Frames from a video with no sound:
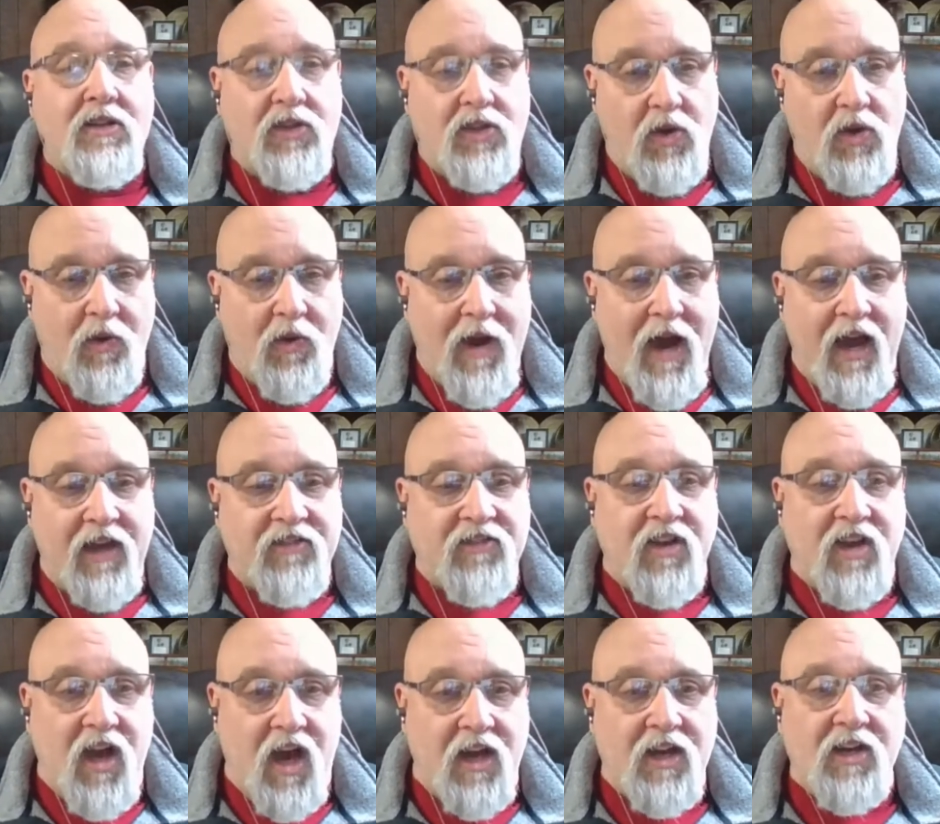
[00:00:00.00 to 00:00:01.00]
You guys
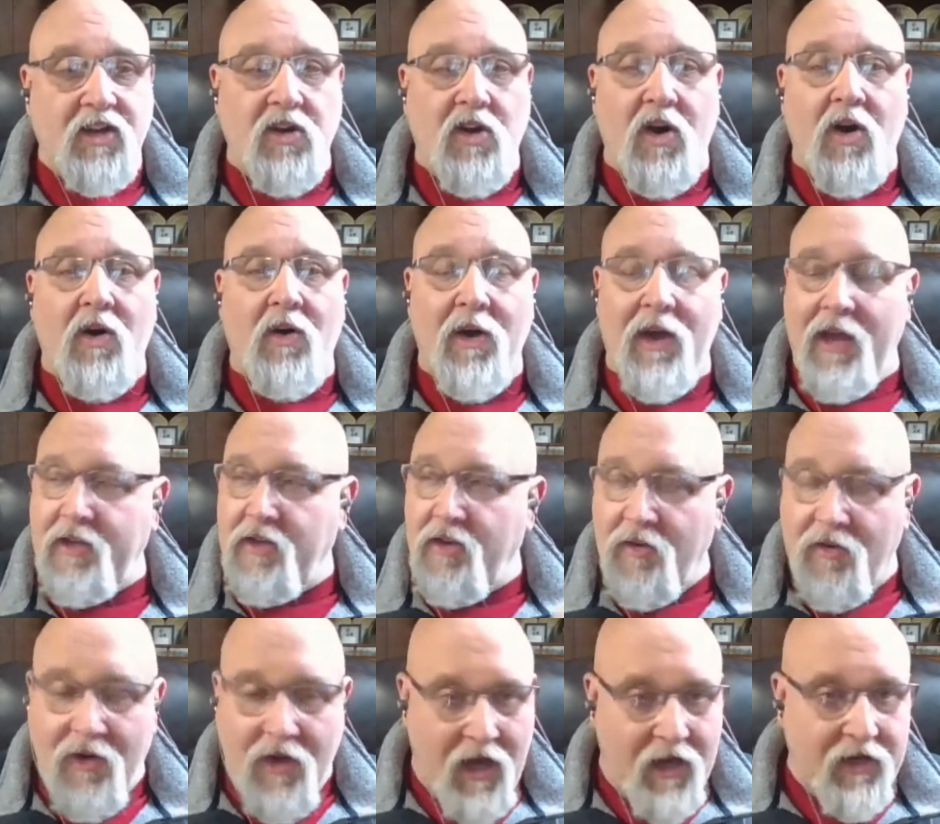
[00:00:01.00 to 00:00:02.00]
got to go and
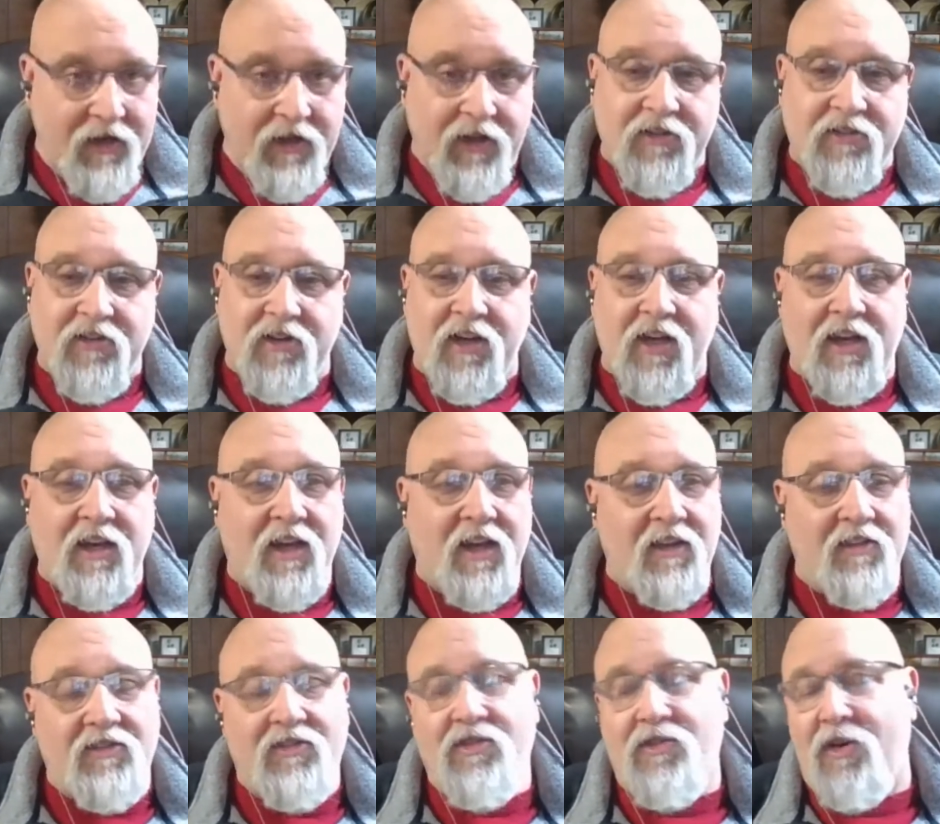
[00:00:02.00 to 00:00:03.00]
you got to listen in.
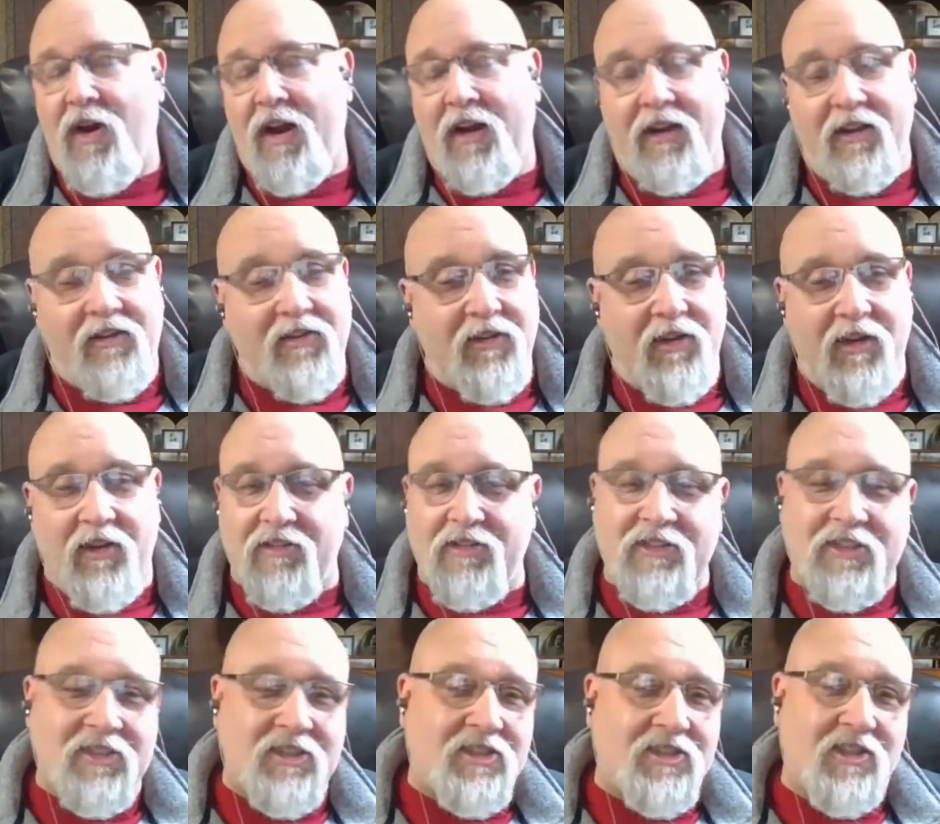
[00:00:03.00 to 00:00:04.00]
It's great.
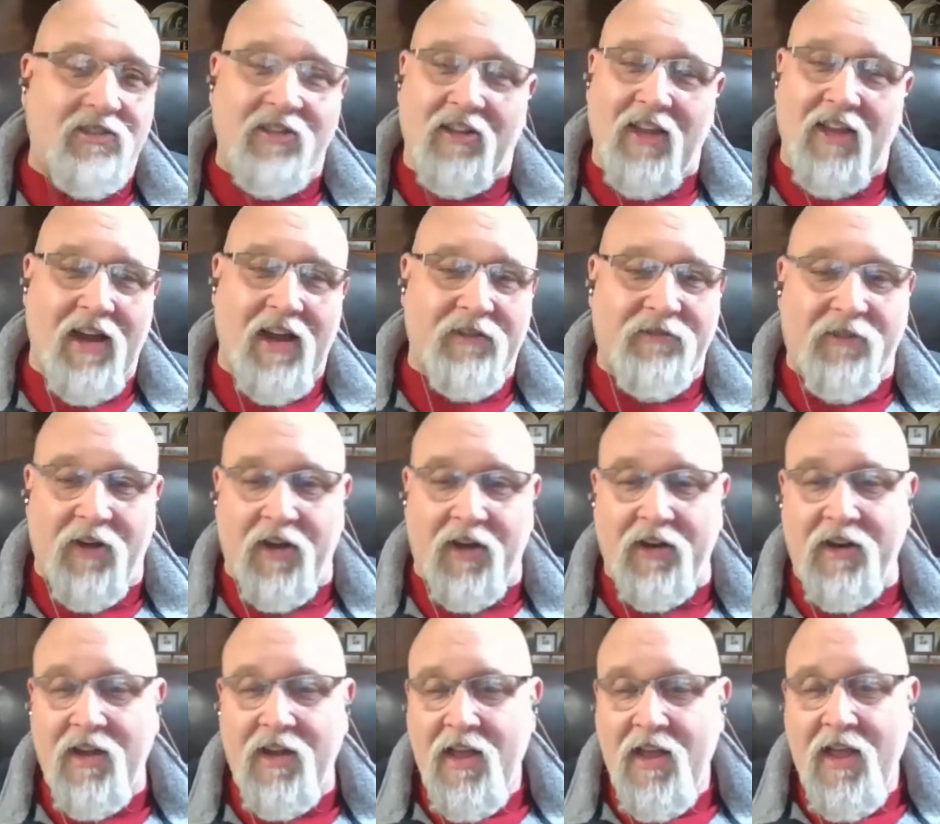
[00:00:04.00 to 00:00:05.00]
She's just a lot of
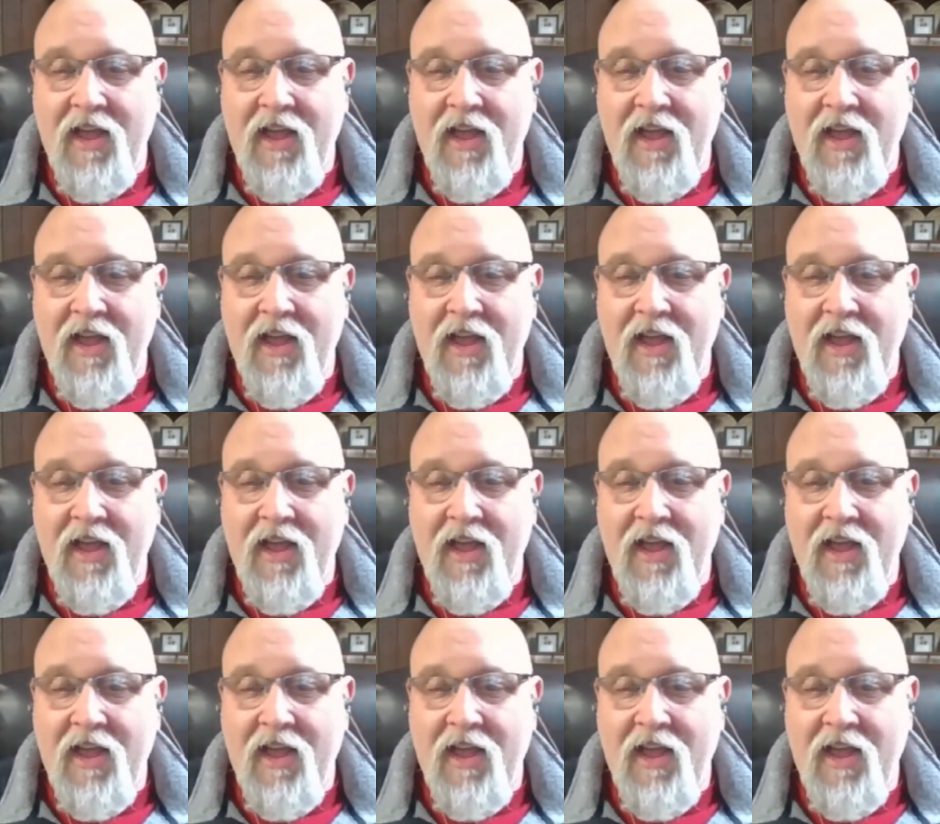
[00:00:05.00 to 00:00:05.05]
fun.